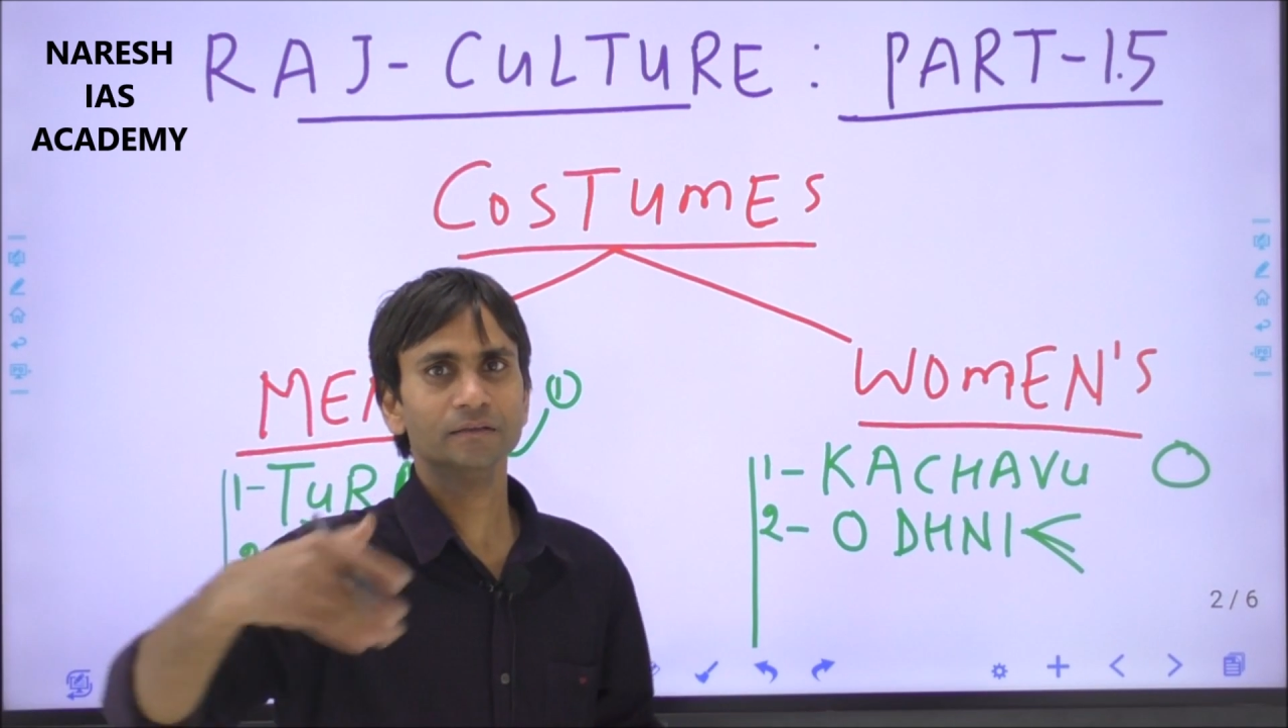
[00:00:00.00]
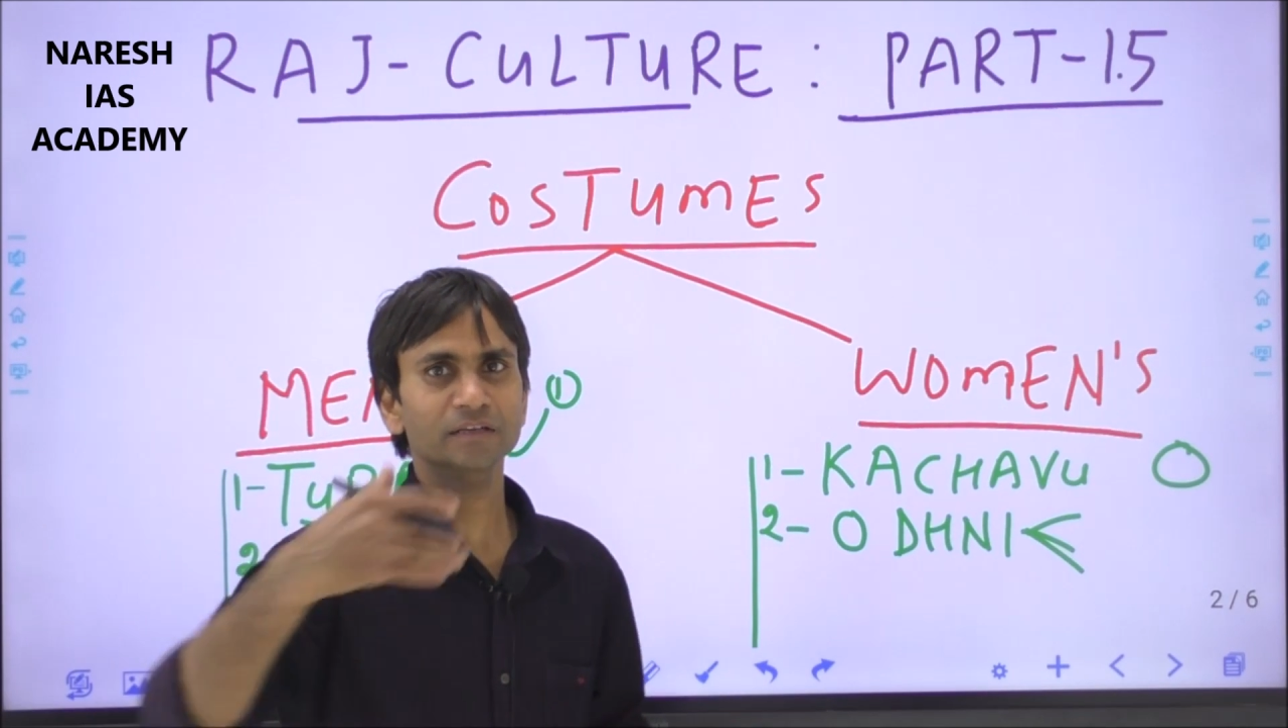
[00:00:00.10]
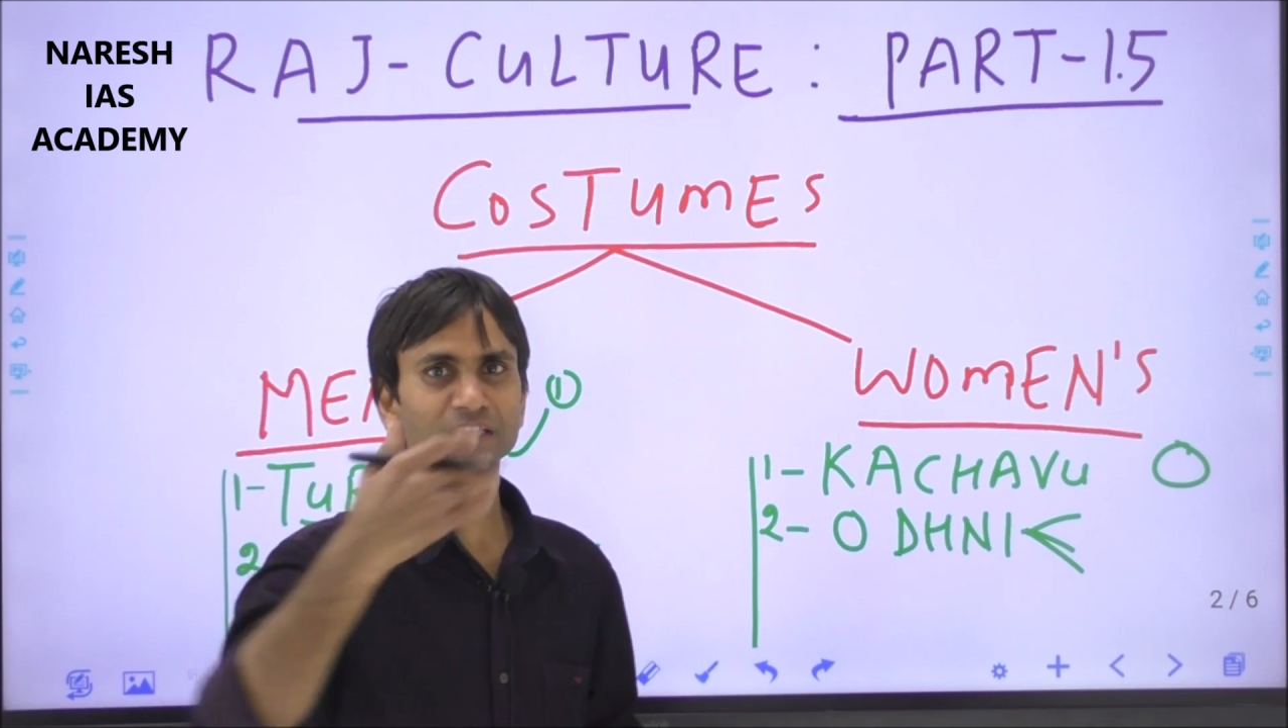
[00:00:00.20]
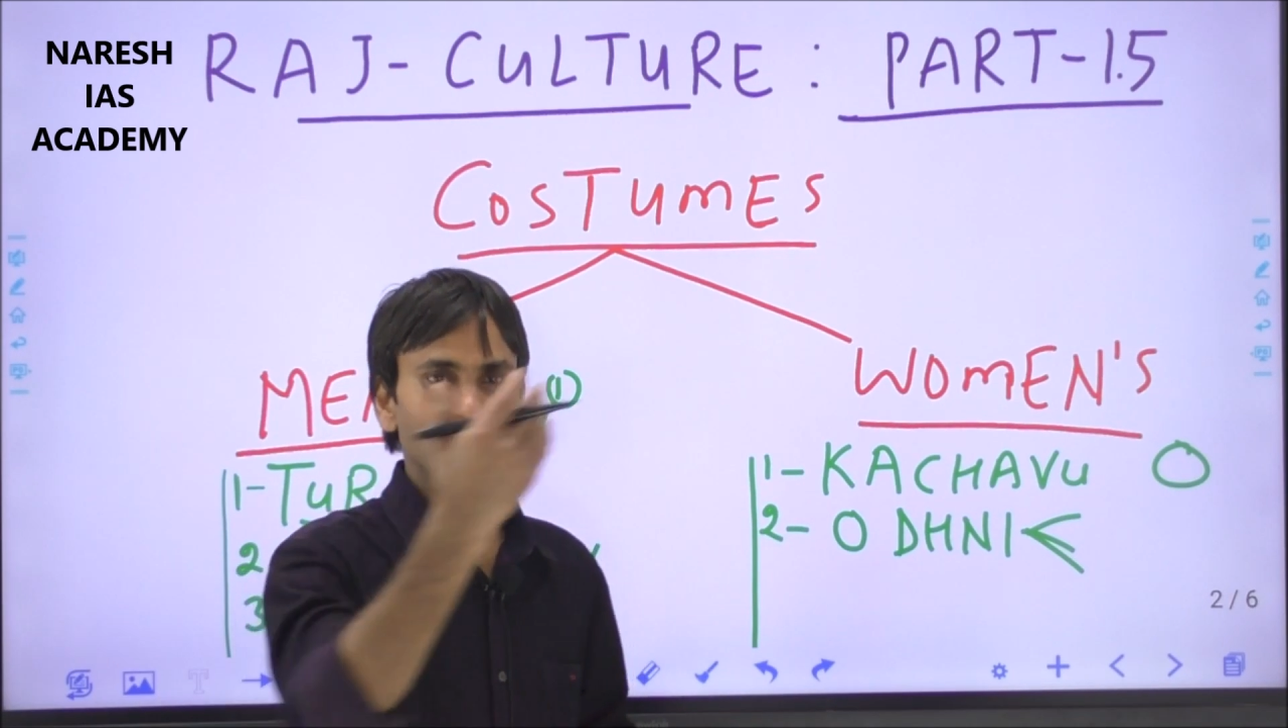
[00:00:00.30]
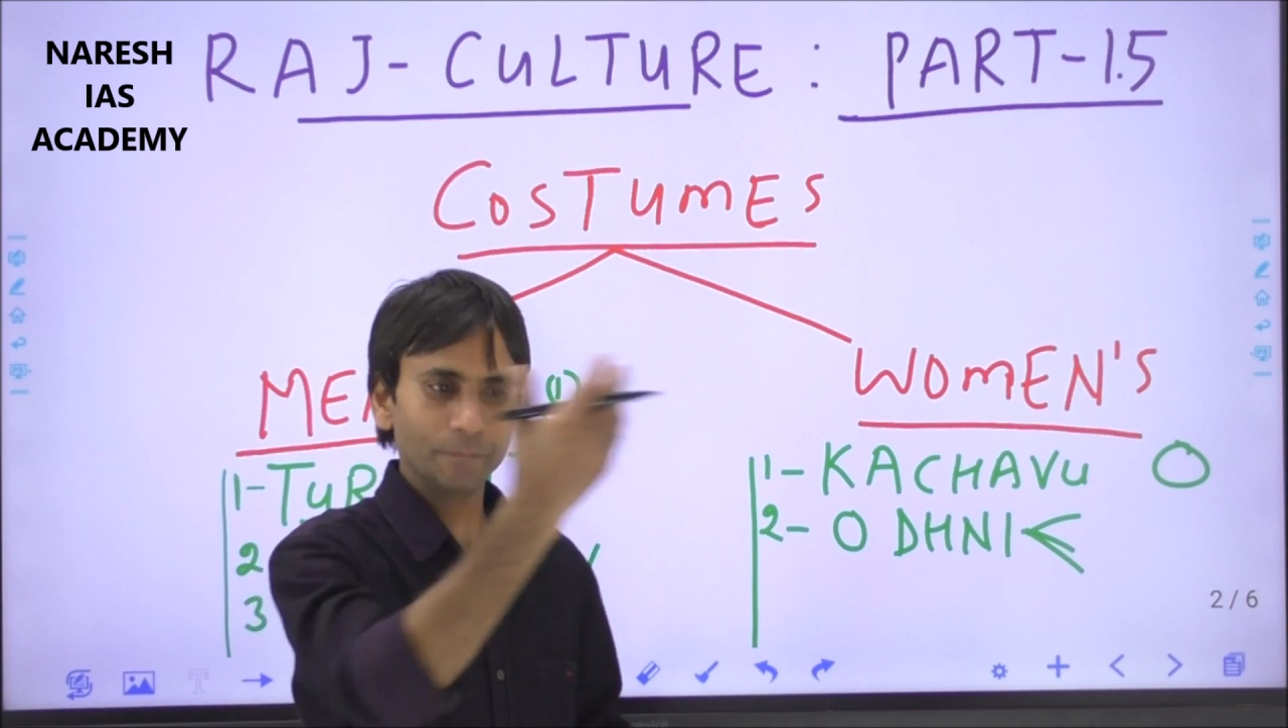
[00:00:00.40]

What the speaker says: In the